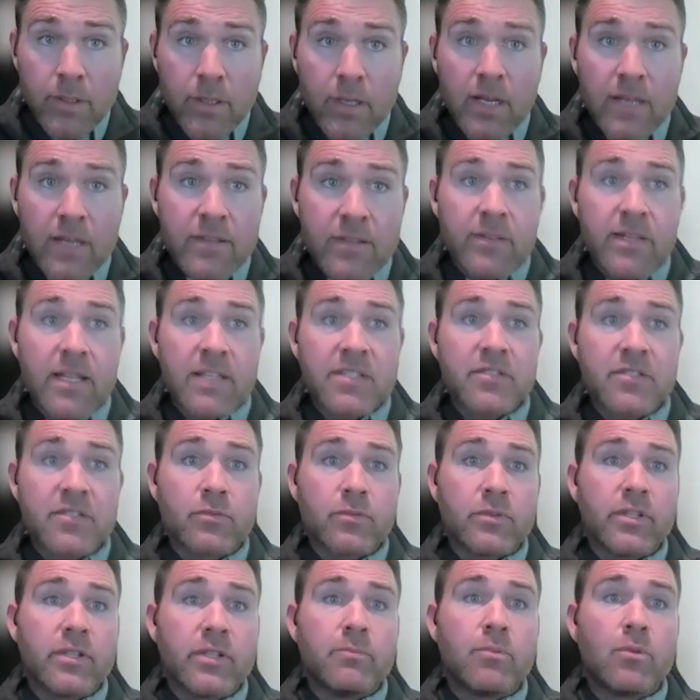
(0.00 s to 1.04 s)
And I think that's a
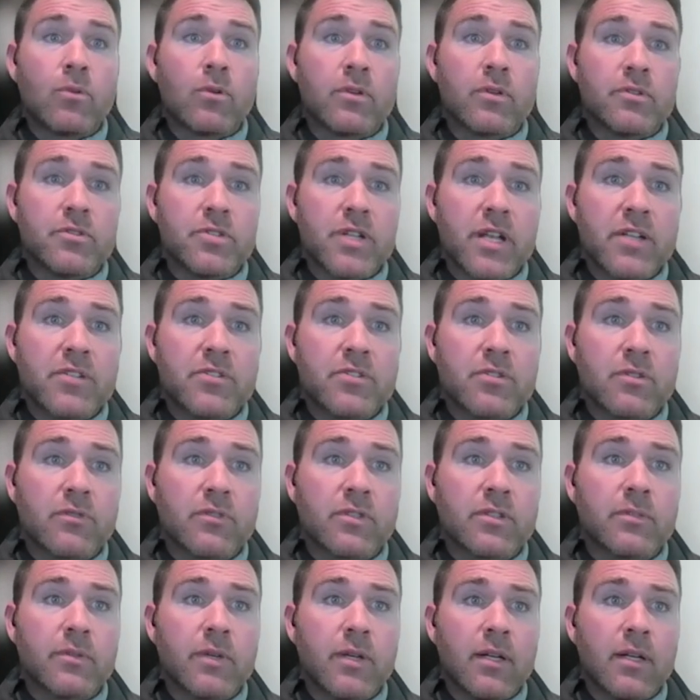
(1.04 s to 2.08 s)
really important
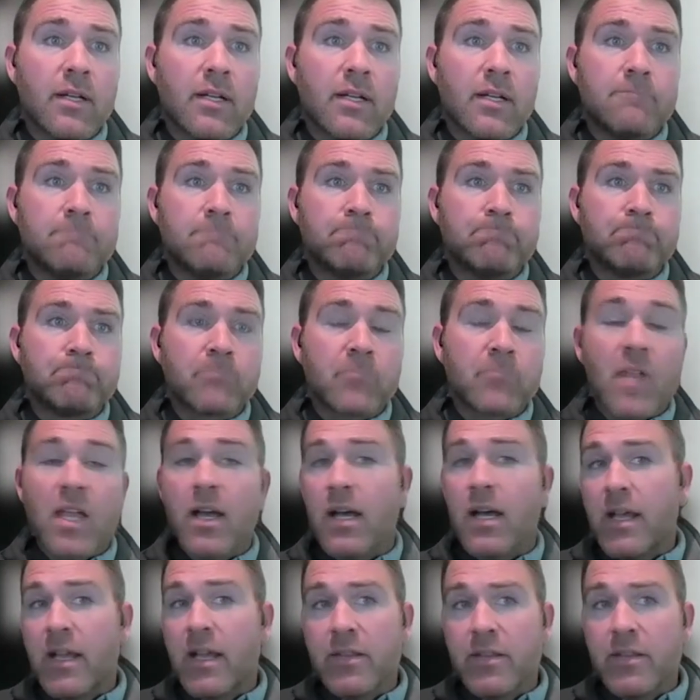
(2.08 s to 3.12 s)
changeover. And
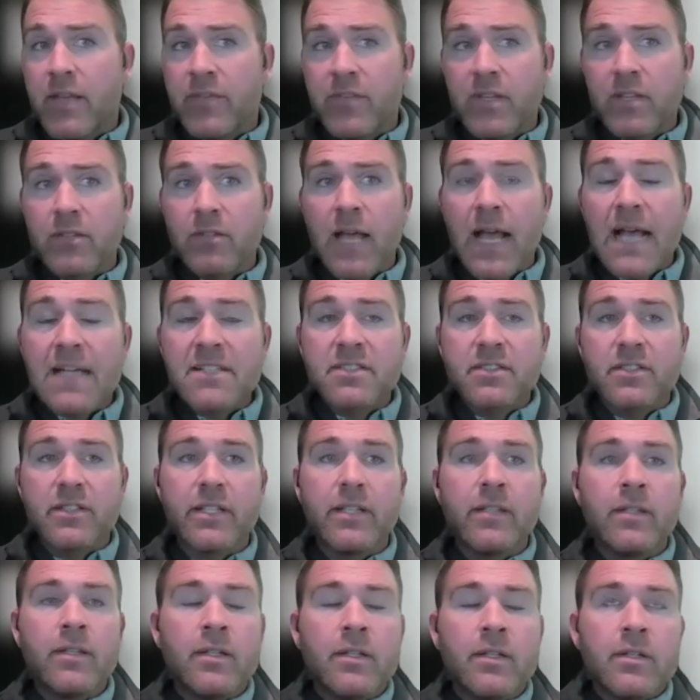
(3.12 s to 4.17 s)
then
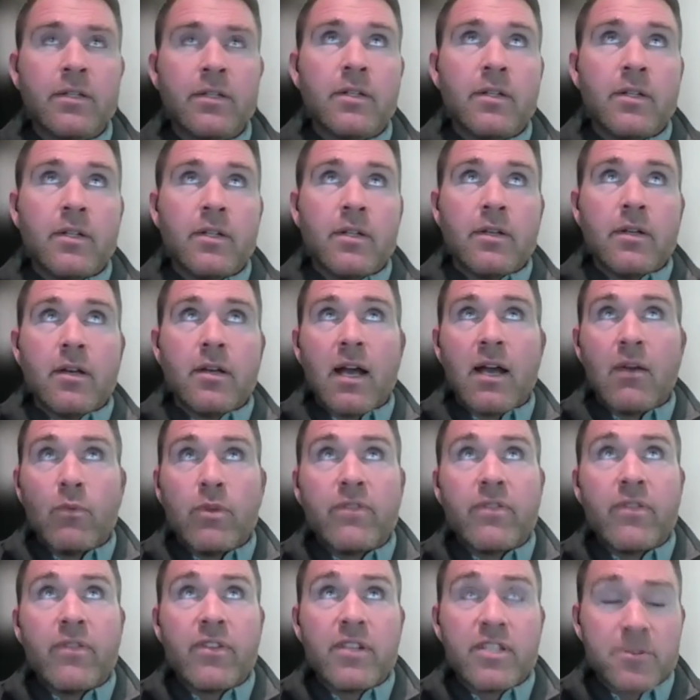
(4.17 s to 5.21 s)
lastly,
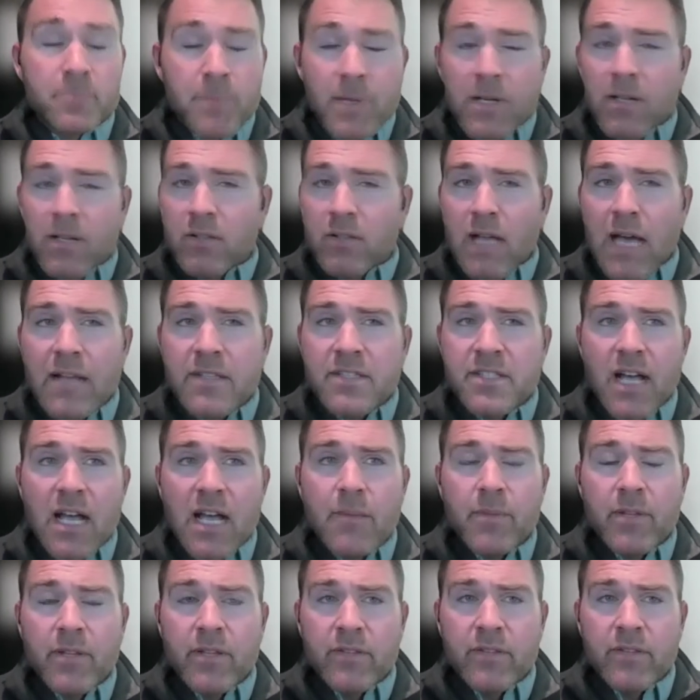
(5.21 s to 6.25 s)
we've spent a lot of
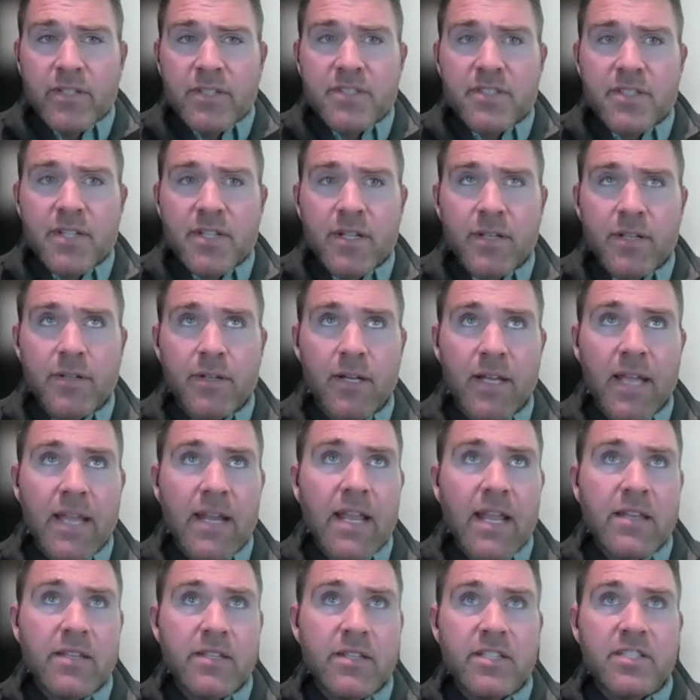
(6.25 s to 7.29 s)
time in this
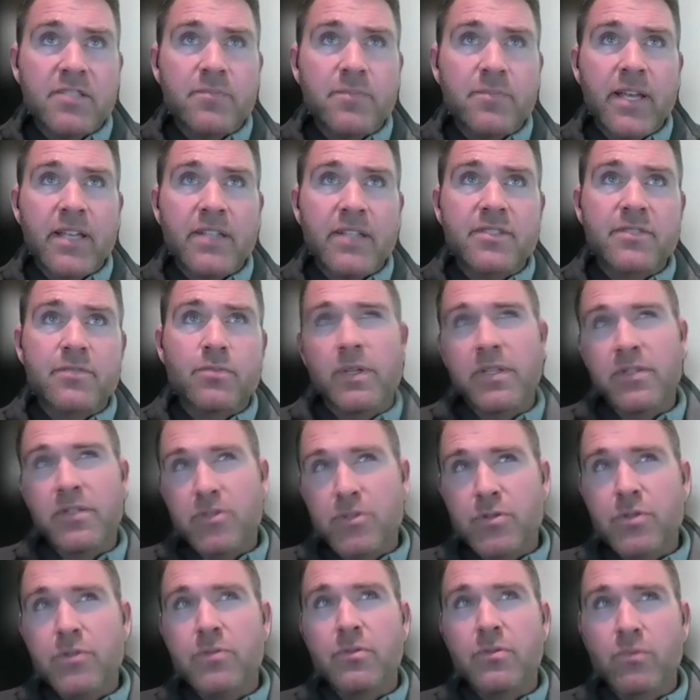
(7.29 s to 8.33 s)
NAD space,
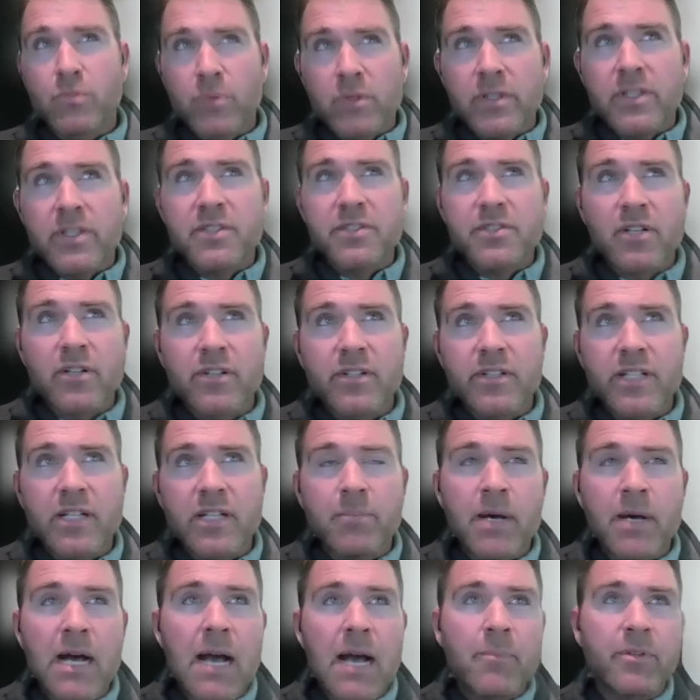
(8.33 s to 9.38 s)
which really started to
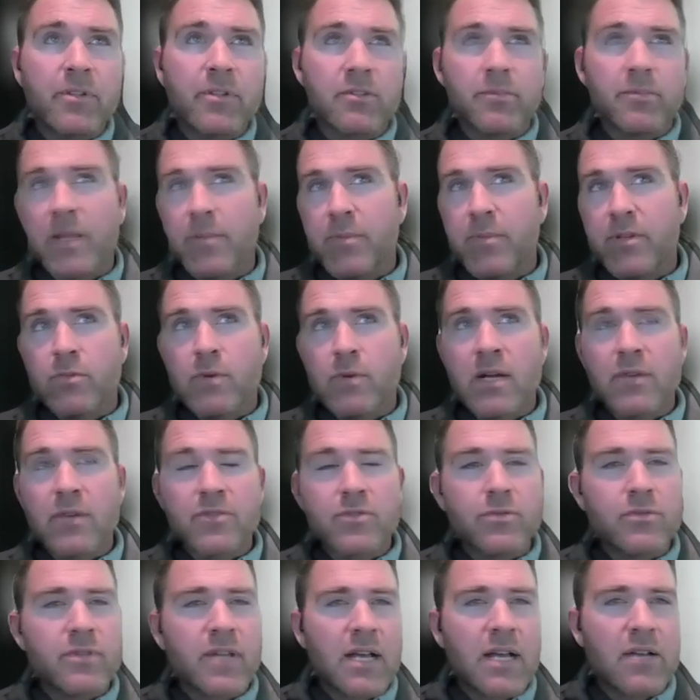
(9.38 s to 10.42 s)
get popular maybe
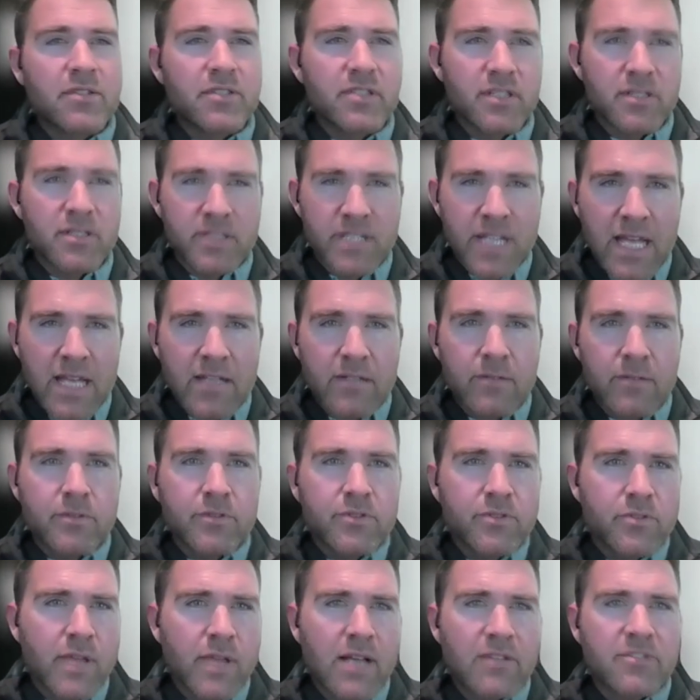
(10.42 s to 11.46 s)
around 2010,
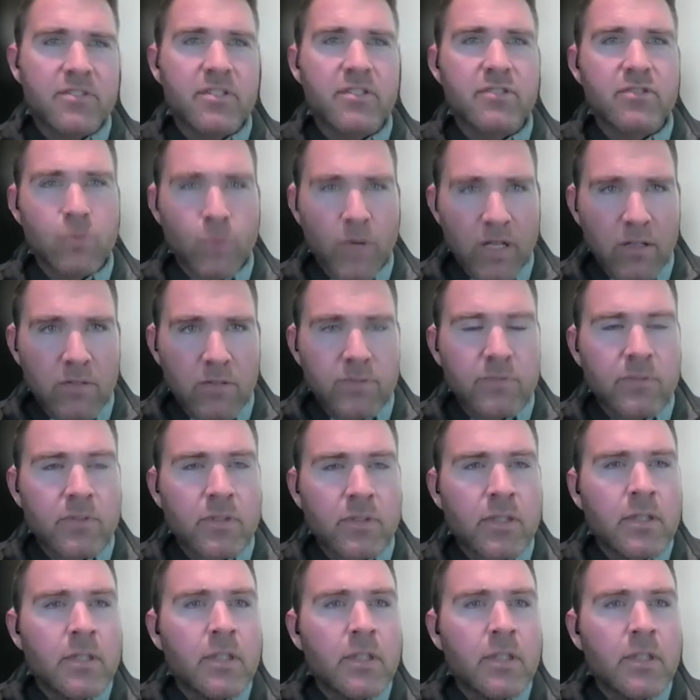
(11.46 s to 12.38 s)
2012.